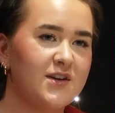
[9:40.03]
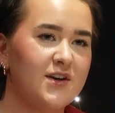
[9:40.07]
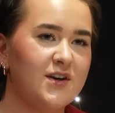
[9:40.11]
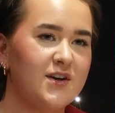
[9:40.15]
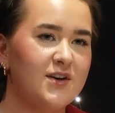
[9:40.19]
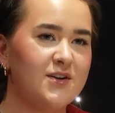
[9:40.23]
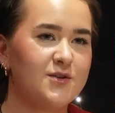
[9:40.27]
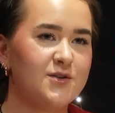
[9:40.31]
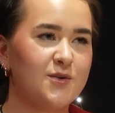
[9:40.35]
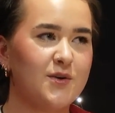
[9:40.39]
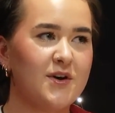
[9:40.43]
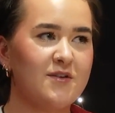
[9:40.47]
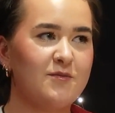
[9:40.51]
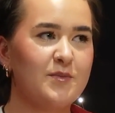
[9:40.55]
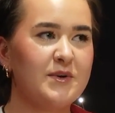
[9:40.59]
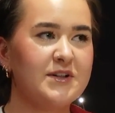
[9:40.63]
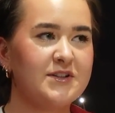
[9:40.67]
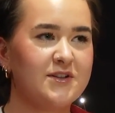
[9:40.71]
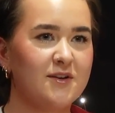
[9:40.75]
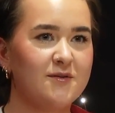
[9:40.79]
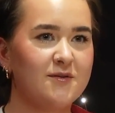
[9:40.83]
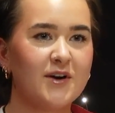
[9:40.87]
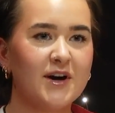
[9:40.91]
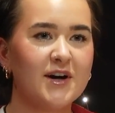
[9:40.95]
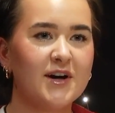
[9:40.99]
So I've
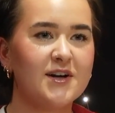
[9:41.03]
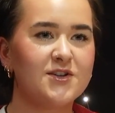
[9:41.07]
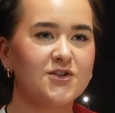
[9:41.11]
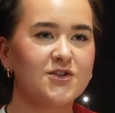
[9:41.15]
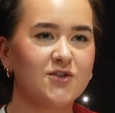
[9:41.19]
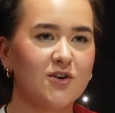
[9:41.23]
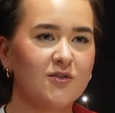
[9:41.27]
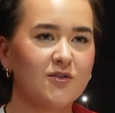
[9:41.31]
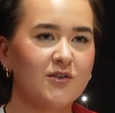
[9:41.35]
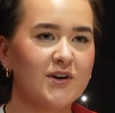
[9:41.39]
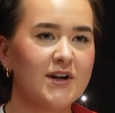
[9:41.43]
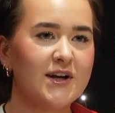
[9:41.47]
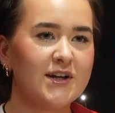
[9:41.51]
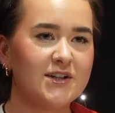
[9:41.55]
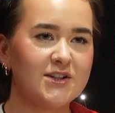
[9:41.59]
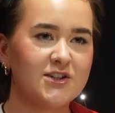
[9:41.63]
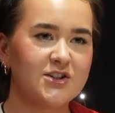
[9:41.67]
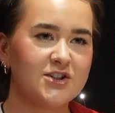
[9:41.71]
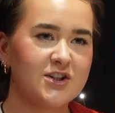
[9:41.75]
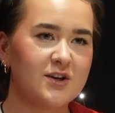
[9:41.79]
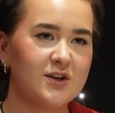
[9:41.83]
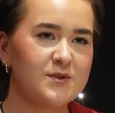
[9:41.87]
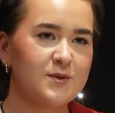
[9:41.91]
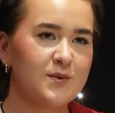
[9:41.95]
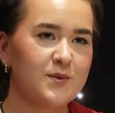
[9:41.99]
built up very strong
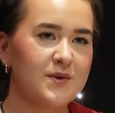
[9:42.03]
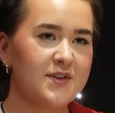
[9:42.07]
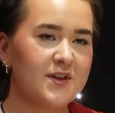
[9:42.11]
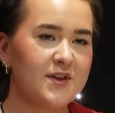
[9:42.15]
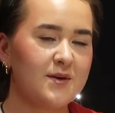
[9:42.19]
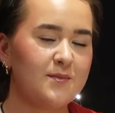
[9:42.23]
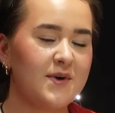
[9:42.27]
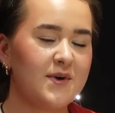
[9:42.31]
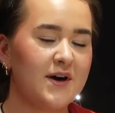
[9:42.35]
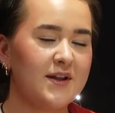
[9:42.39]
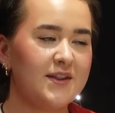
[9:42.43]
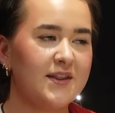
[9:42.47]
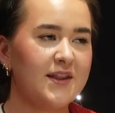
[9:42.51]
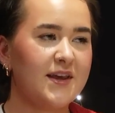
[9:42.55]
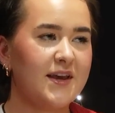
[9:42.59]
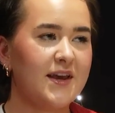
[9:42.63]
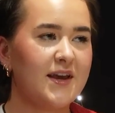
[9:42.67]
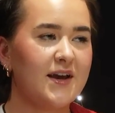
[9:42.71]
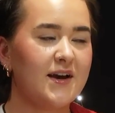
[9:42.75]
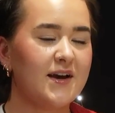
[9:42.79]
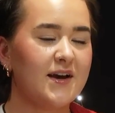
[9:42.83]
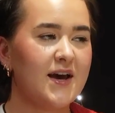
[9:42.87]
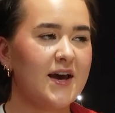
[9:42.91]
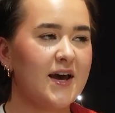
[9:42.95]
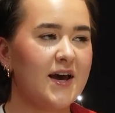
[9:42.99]
relationships with them, and
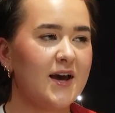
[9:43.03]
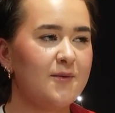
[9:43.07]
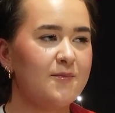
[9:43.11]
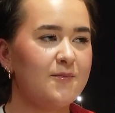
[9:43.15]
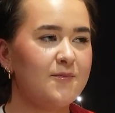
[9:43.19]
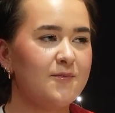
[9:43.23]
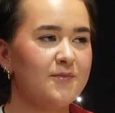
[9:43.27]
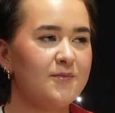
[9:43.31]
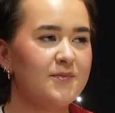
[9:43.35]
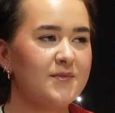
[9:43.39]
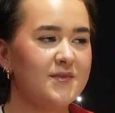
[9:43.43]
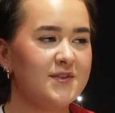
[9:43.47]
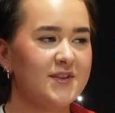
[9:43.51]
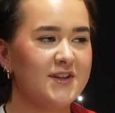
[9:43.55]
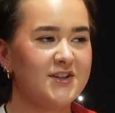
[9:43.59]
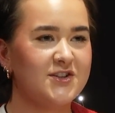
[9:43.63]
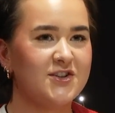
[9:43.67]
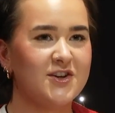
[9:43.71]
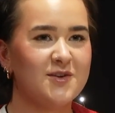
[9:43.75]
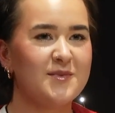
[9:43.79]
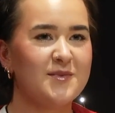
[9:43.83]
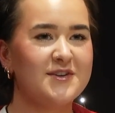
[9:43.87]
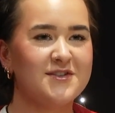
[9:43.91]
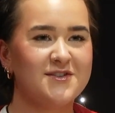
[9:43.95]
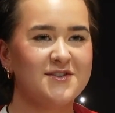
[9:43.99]
they
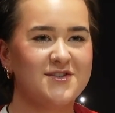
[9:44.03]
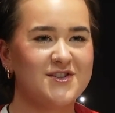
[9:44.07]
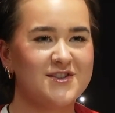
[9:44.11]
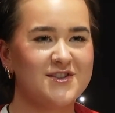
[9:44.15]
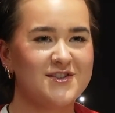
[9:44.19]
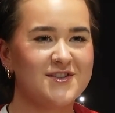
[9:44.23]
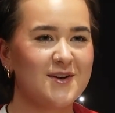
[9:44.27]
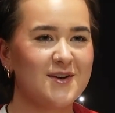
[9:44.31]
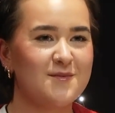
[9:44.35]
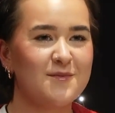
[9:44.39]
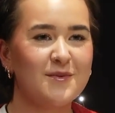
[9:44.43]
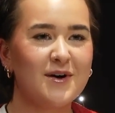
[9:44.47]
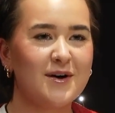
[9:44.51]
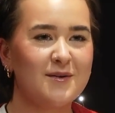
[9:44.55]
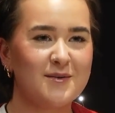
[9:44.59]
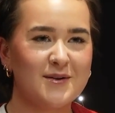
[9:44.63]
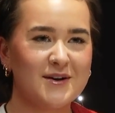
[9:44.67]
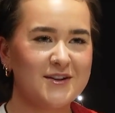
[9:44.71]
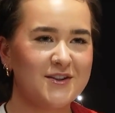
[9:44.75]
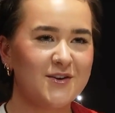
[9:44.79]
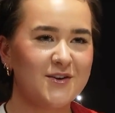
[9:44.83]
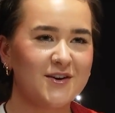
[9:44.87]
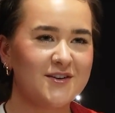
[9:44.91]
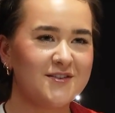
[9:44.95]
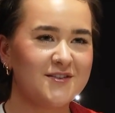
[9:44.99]
treat me as just I'm
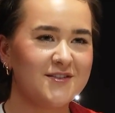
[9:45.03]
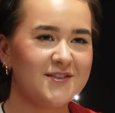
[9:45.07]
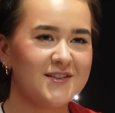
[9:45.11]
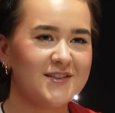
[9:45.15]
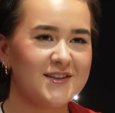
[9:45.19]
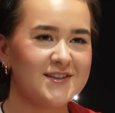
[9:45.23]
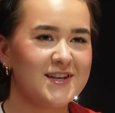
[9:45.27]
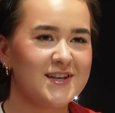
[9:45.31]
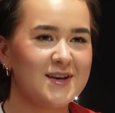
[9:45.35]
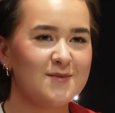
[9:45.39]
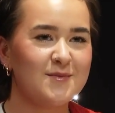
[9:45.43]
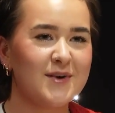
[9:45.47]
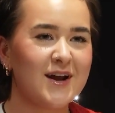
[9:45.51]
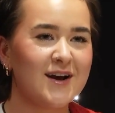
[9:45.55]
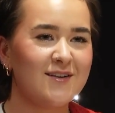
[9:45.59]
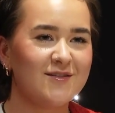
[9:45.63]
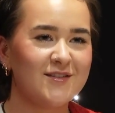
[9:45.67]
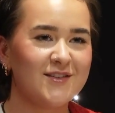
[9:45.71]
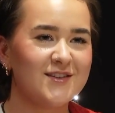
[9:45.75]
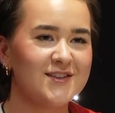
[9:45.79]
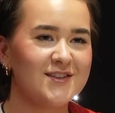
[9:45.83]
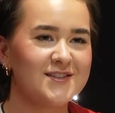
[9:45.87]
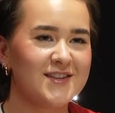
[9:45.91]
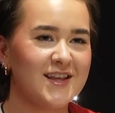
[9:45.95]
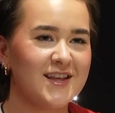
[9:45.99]
at the same
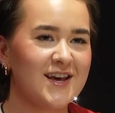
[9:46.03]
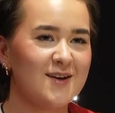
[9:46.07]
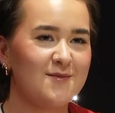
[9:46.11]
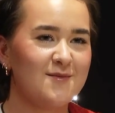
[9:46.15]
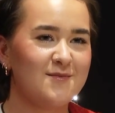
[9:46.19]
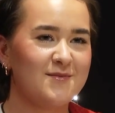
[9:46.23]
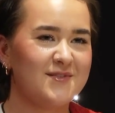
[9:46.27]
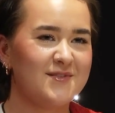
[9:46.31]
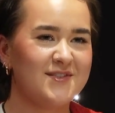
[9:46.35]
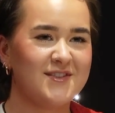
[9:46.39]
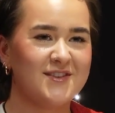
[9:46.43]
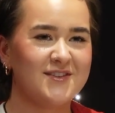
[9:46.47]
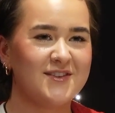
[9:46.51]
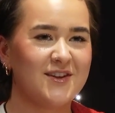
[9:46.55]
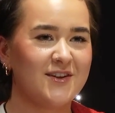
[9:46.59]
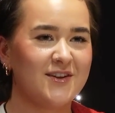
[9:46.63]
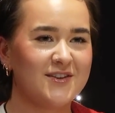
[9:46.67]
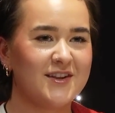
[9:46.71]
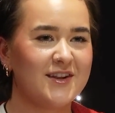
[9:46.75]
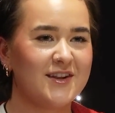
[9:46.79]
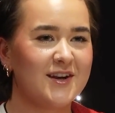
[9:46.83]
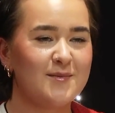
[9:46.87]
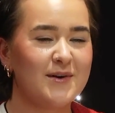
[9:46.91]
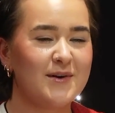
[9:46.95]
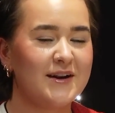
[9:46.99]
level as them, not
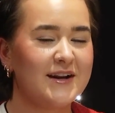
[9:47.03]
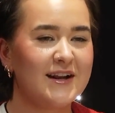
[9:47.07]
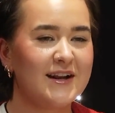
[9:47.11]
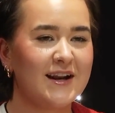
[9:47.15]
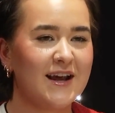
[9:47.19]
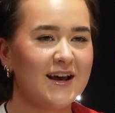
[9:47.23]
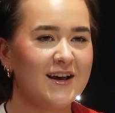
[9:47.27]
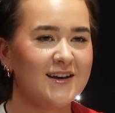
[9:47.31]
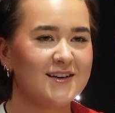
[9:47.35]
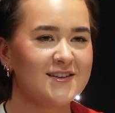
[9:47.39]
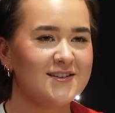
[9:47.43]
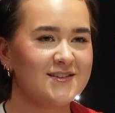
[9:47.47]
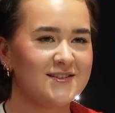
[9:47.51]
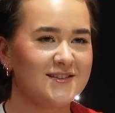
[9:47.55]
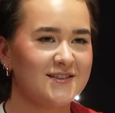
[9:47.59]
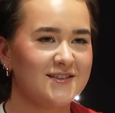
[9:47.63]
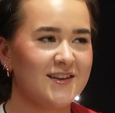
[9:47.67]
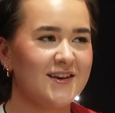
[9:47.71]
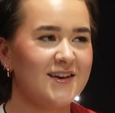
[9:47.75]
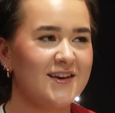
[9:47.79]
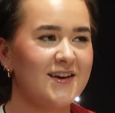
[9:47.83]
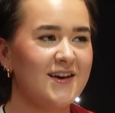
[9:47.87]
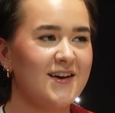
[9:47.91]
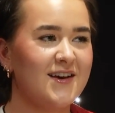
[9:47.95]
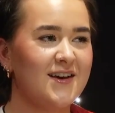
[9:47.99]
that I'm any less.
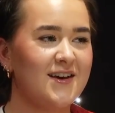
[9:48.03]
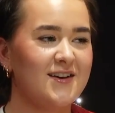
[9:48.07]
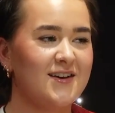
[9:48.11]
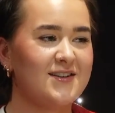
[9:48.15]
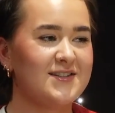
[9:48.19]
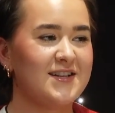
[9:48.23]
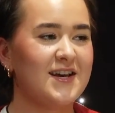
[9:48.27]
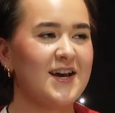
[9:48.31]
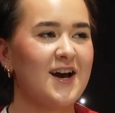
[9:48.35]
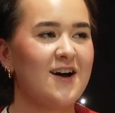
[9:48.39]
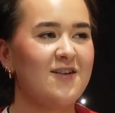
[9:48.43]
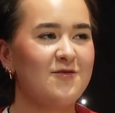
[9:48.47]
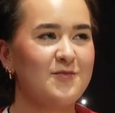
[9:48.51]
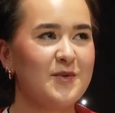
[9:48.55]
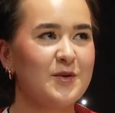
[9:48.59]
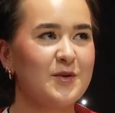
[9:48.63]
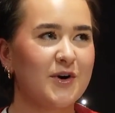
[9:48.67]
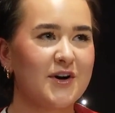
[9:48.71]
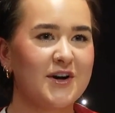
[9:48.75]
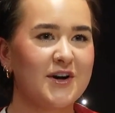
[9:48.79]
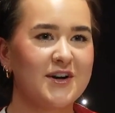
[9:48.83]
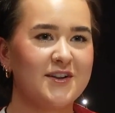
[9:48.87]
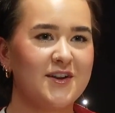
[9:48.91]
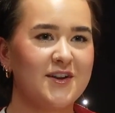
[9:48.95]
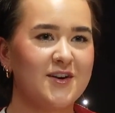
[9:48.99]
Because I have been
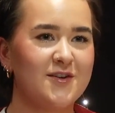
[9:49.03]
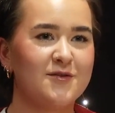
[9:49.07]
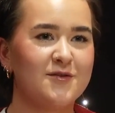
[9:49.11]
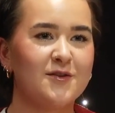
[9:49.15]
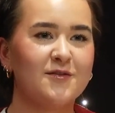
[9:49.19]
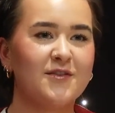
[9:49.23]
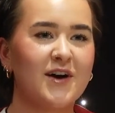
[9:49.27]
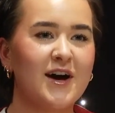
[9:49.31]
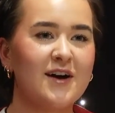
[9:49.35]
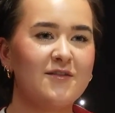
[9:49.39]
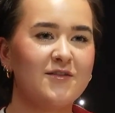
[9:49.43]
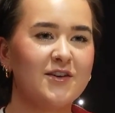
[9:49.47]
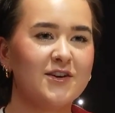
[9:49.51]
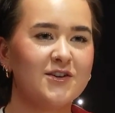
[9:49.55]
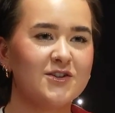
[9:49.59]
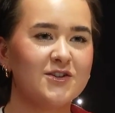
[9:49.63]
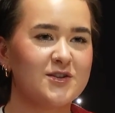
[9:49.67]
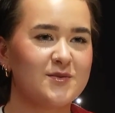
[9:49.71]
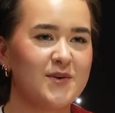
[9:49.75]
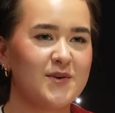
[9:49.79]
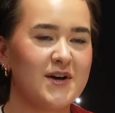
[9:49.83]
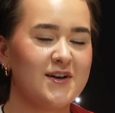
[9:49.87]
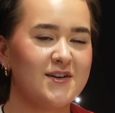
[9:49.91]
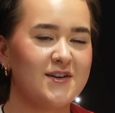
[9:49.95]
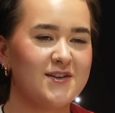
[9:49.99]
working there for 5 years
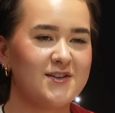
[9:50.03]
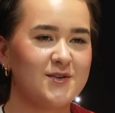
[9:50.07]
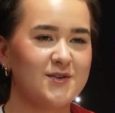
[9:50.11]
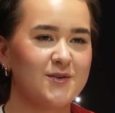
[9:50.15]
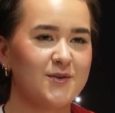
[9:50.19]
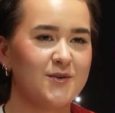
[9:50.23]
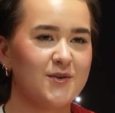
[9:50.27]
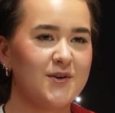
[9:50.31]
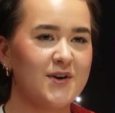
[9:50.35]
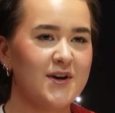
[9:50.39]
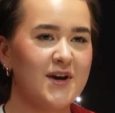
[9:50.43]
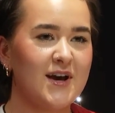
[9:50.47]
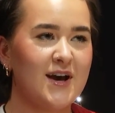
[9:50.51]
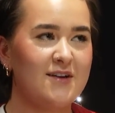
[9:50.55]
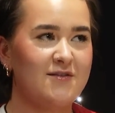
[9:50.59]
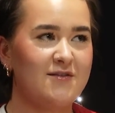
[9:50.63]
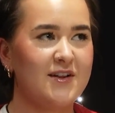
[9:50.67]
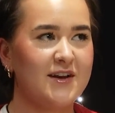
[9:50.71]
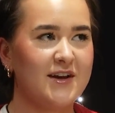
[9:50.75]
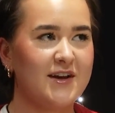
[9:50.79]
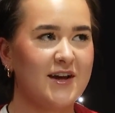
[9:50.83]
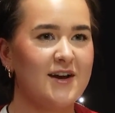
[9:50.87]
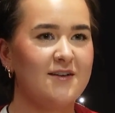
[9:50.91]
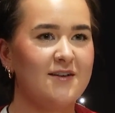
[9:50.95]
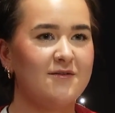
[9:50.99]
as well, so I feel
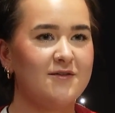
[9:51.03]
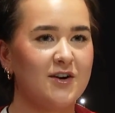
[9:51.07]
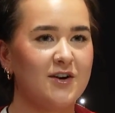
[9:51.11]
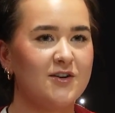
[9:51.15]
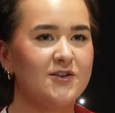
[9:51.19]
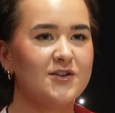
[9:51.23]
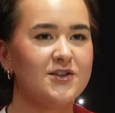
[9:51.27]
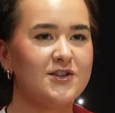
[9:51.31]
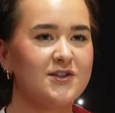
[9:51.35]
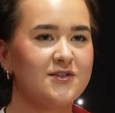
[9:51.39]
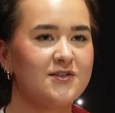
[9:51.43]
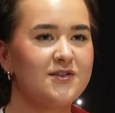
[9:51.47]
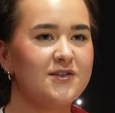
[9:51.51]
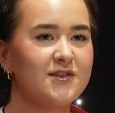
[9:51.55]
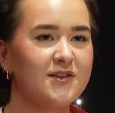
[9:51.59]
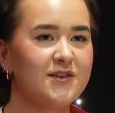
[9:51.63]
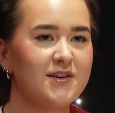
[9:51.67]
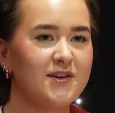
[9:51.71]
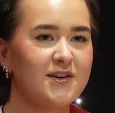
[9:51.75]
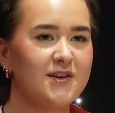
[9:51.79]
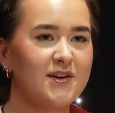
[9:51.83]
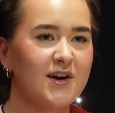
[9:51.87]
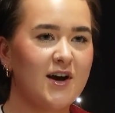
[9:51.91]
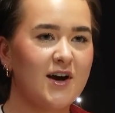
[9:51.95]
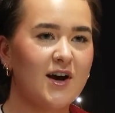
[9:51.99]
like I've learnt
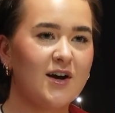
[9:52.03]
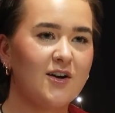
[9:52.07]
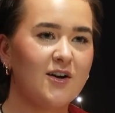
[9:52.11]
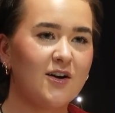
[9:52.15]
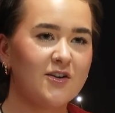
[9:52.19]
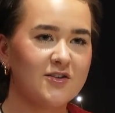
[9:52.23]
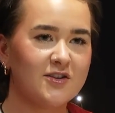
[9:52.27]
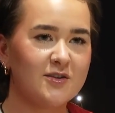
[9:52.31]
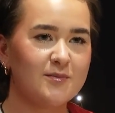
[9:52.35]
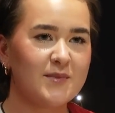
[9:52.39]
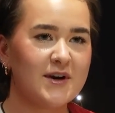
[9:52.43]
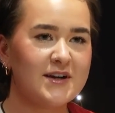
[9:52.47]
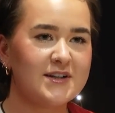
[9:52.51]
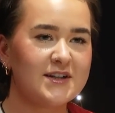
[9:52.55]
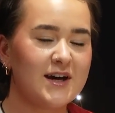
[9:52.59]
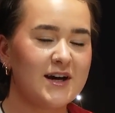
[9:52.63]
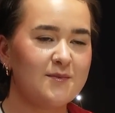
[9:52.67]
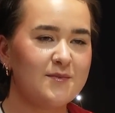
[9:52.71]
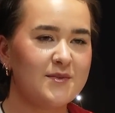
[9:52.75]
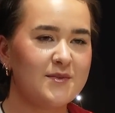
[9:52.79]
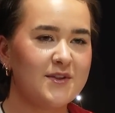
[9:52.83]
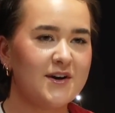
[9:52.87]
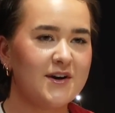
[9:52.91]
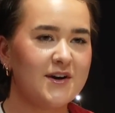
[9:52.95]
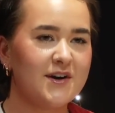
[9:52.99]
a lot in my
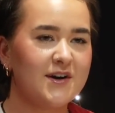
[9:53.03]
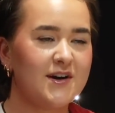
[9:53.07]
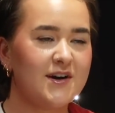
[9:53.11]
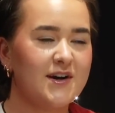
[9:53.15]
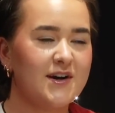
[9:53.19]
time there.